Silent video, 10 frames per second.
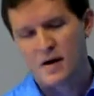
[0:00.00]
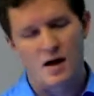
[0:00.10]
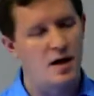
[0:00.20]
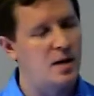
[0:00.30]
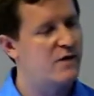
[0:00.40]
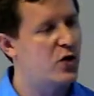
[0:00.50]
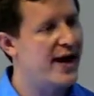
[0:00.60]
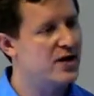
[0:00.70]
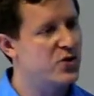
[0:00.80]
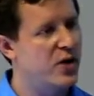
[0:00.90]
uh, for
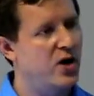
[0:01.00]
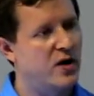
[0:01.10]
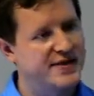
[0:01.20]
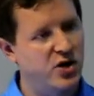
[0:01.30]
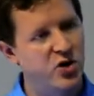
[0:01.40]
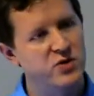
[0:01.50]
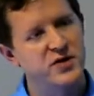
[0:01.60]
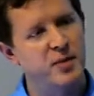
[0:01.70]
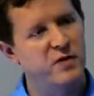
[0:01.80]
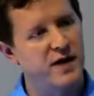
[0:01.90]
Android also
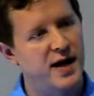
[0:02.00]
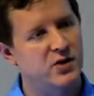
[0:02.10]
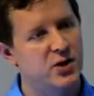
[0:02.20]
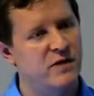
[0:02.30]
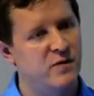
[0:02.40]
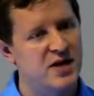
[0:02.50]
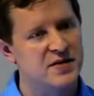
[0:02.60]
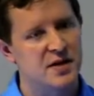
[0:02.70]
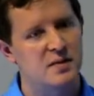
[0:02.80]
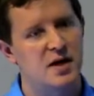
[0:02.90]
try to provide clear
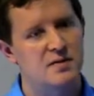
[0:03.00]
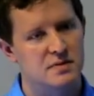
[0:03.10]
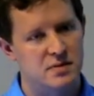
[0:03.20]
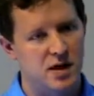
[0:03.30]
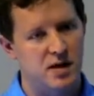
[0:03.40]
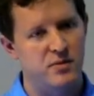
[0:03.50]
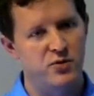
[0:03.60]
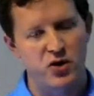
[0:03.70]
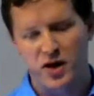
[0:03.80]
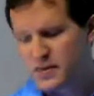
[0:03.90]
information about um,
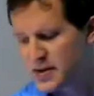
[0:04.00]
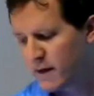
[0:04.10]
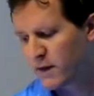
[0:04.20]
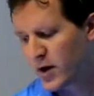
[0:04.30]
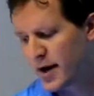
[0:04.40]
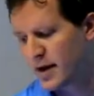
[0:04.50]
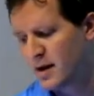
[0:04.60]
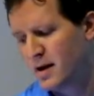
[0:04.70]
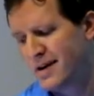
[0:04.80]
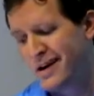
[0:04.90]
programs that are free.